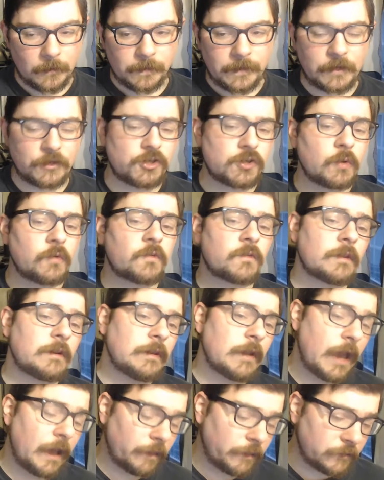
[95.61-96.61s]
They choose to
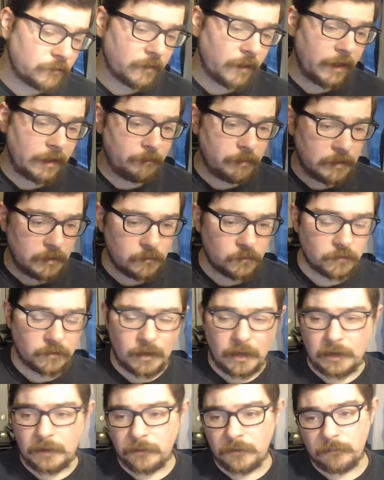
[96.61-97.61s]
not list IBUs
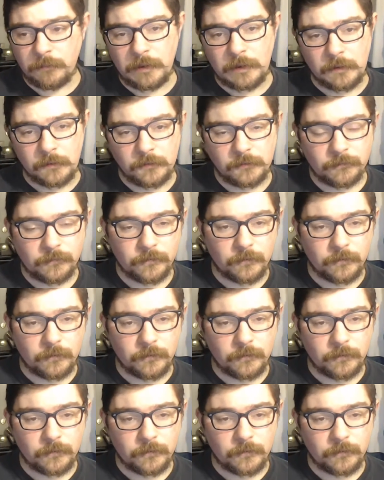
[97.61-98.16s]
on any of their beers.